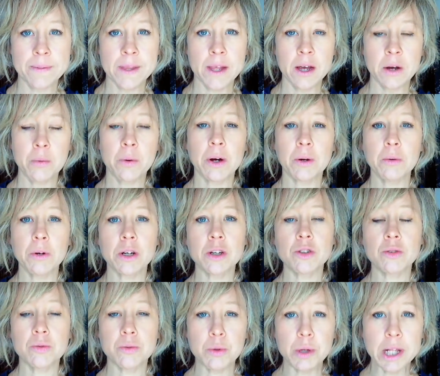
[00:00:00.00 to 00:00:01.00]
What works
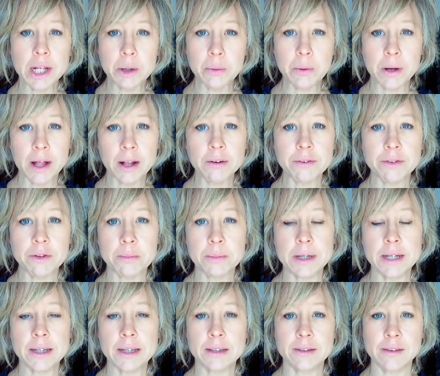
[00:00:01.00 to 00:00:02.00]
really well for
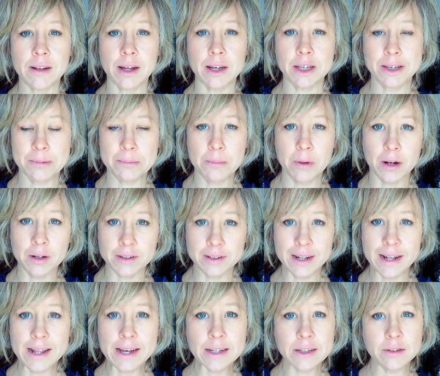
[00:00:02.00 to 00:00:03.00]
me is like
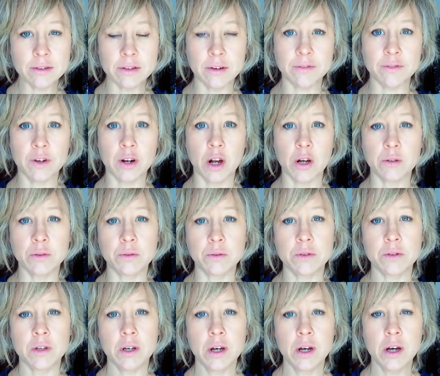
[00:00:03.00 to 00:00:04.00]
multi-layers of gloves.
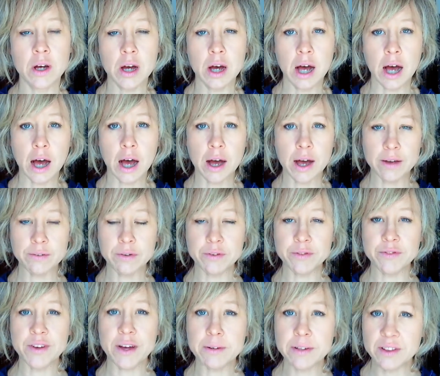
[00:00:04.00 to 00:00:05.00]
I have a
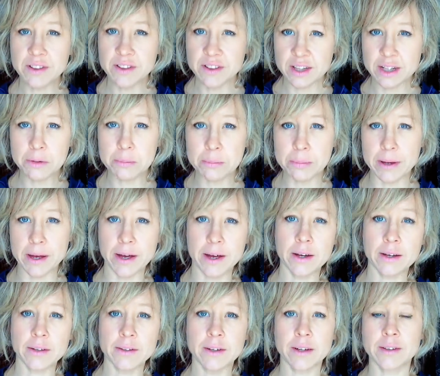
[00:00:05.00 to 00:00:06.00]
very thin pair
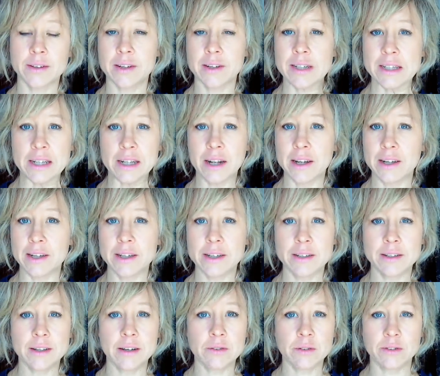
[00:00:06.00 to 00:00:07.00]
that I nearly
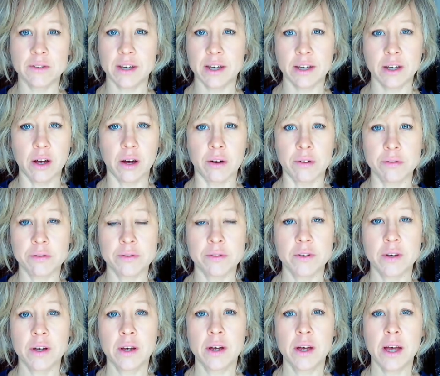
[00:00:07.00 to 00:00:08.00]
never take off,
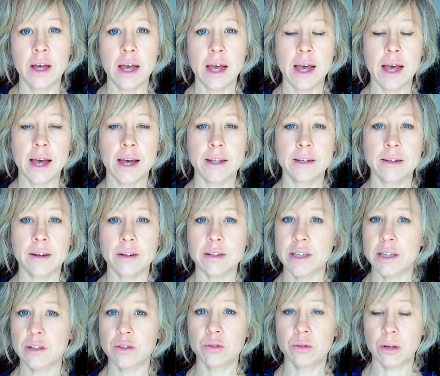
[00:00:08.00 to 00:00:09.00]
and I
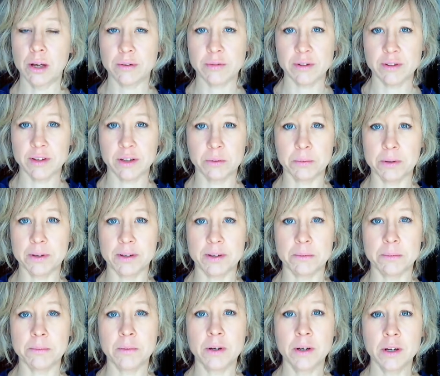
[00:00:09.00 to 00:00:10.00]
can do everything with them.
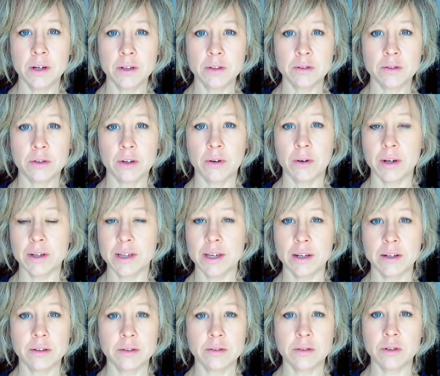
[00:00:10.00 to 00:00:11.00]
So I
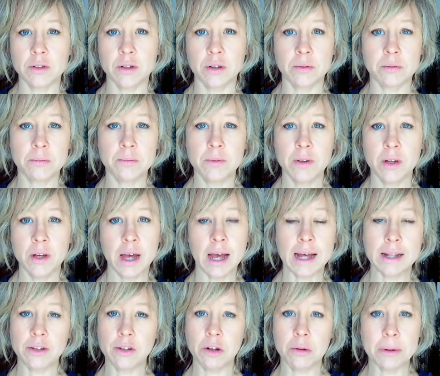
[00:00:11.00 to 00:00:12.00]
can, you know,
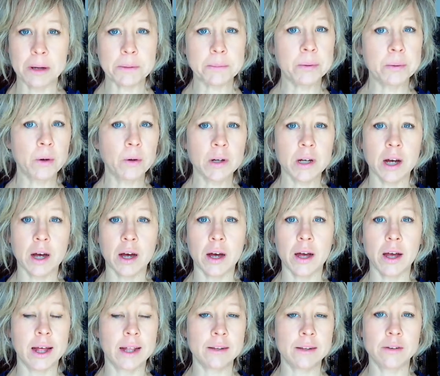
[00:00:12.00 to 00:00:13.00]
handle my polka,
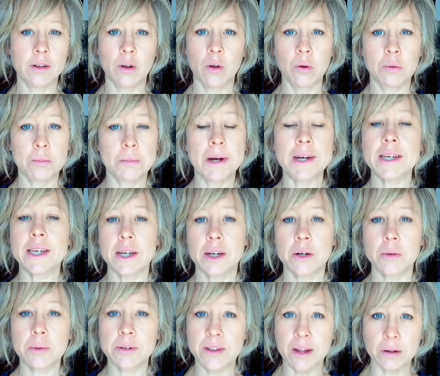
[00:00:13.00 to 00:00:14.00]
handle all my gear
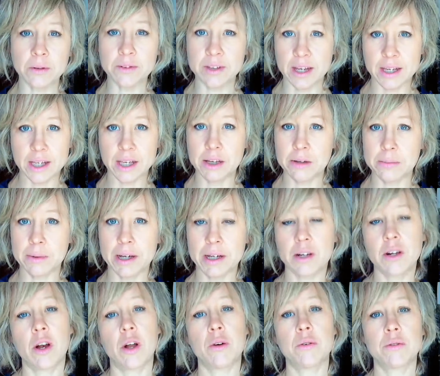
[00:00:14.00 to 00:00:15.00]
without taking my
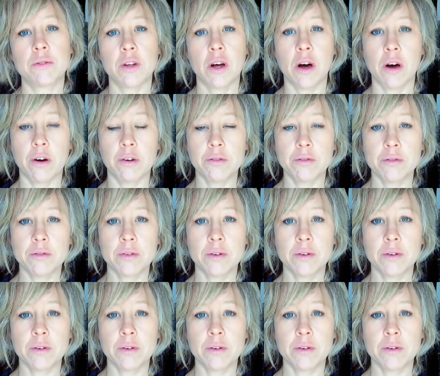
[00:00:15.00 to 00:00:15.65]
gloves off.